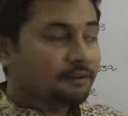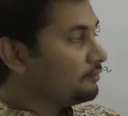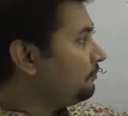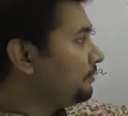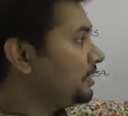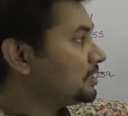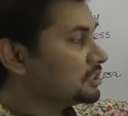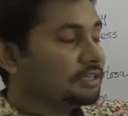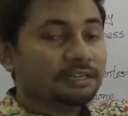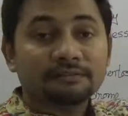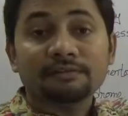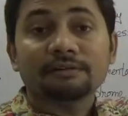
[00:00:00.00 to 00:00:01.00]
fish
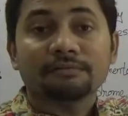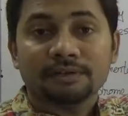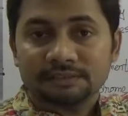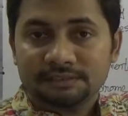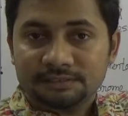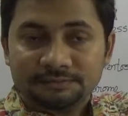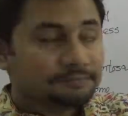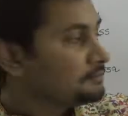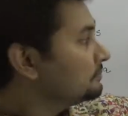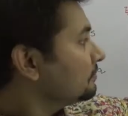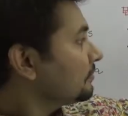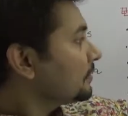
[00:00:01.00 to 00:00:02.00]
liver oils,
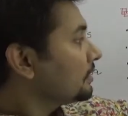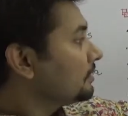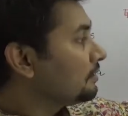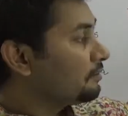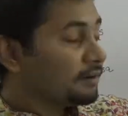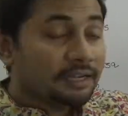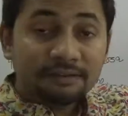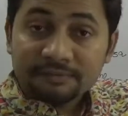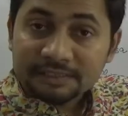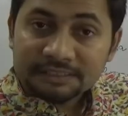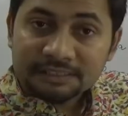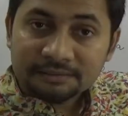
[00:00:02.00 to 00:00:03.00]
green
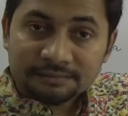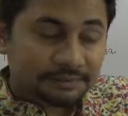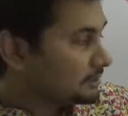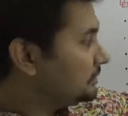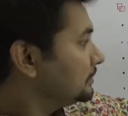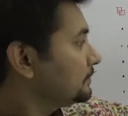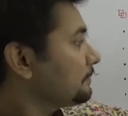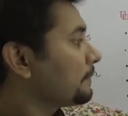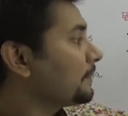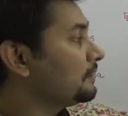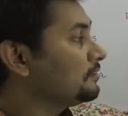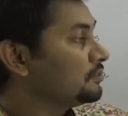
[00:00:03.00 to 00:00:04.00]
vegetables,
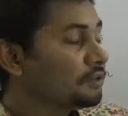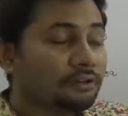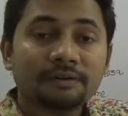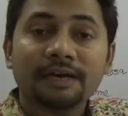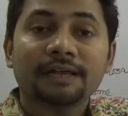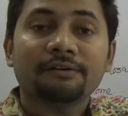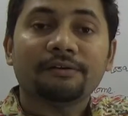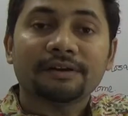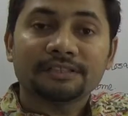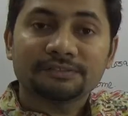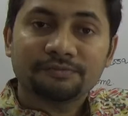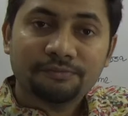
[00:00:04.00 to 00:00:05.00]
yellow and
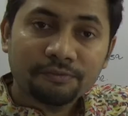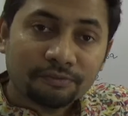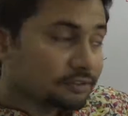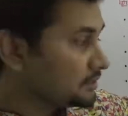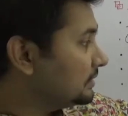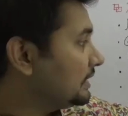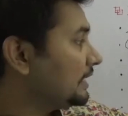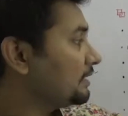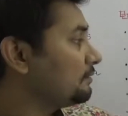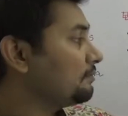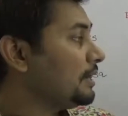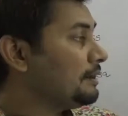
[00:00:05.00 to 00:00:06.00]
orange fruits like
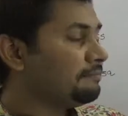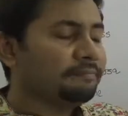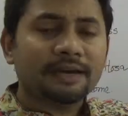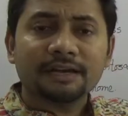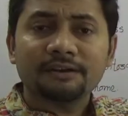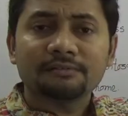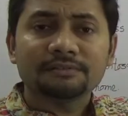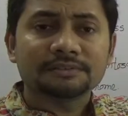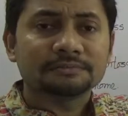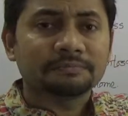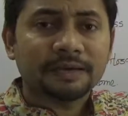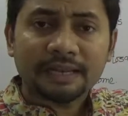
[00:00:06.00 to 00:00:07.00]
ripe
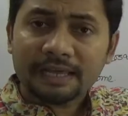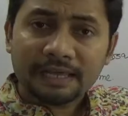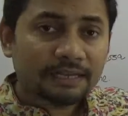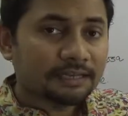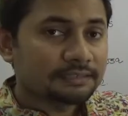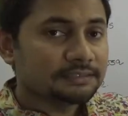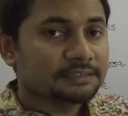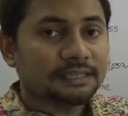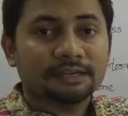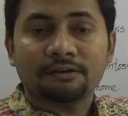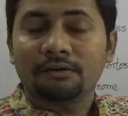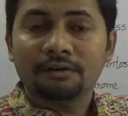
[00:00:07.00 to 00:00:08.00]
mangoes, bananas
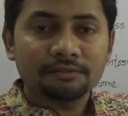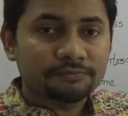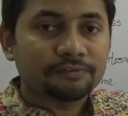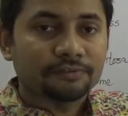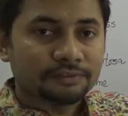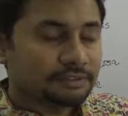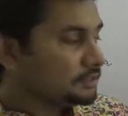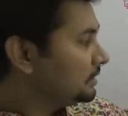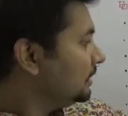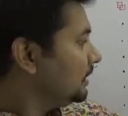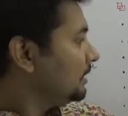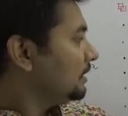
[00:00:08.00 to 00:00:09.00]
and all fruits,